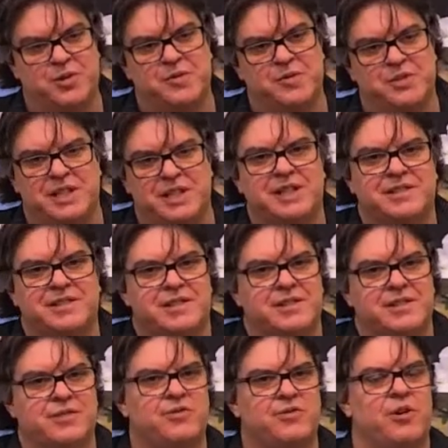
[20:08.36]
of
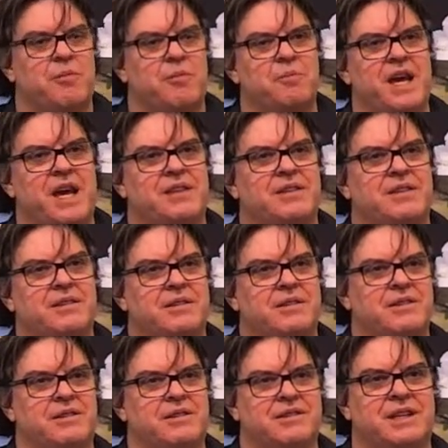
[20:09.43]
Jesus from
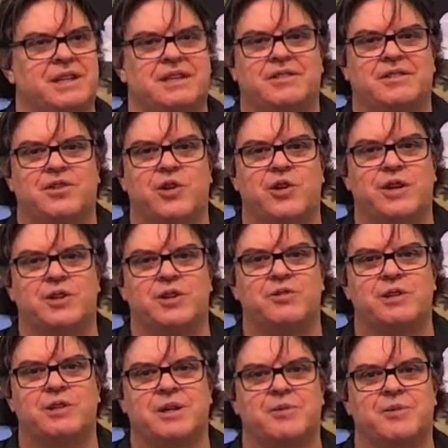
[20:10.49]
Matthew
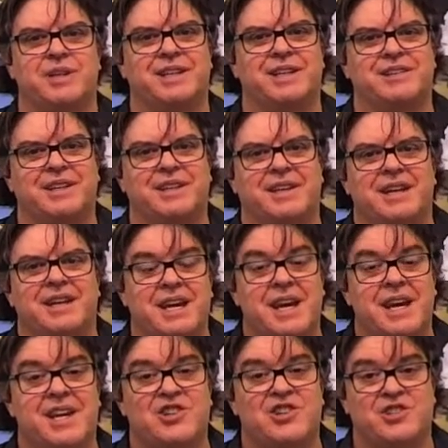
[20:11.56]
6:33 when he said,
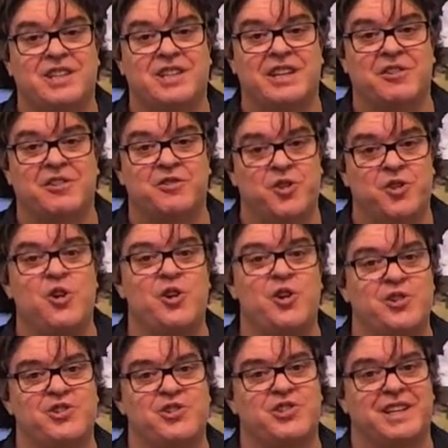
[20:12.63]
"Seek
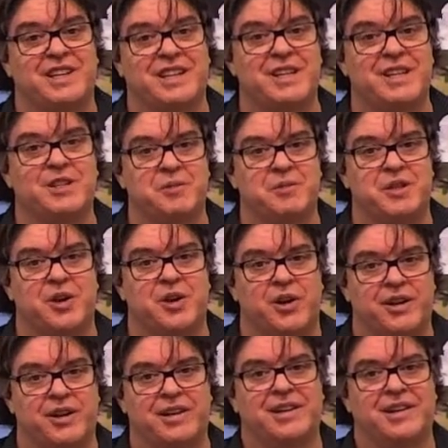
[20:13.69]
first the kingdom of
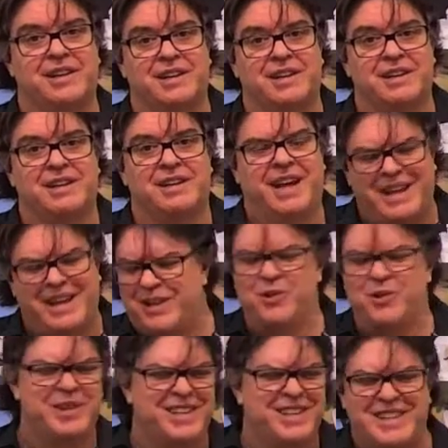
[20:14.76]
God, and then
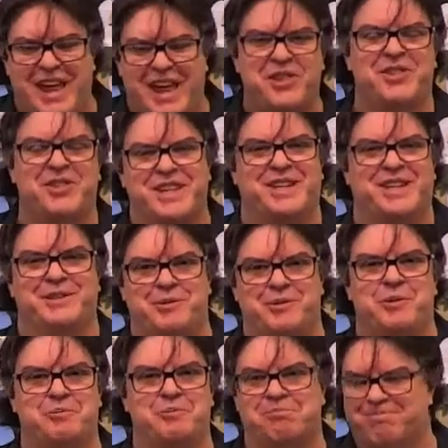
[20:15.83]
all these other things
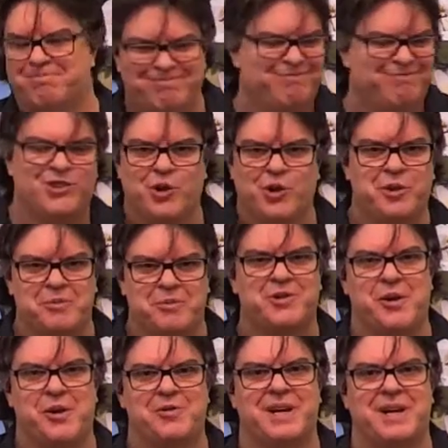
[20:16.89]
will sort
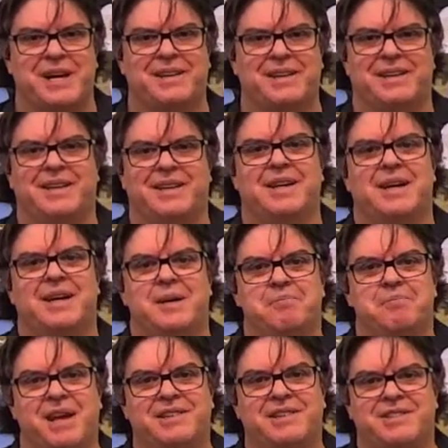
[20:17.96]
themselves out.
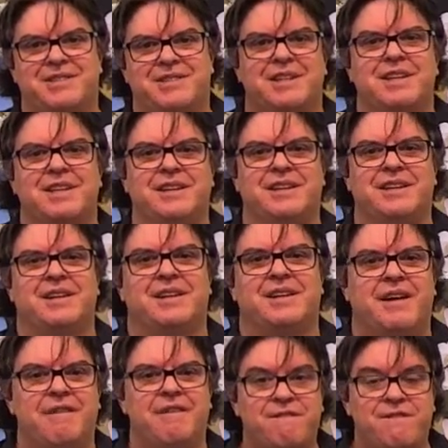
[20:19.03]
But seek
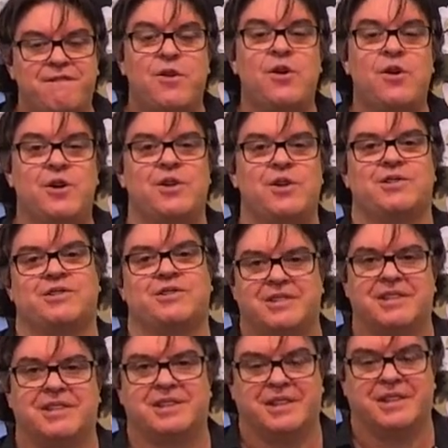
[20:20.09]

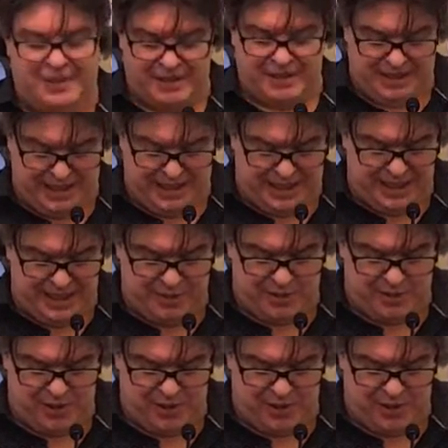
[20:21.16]
first the kingdom of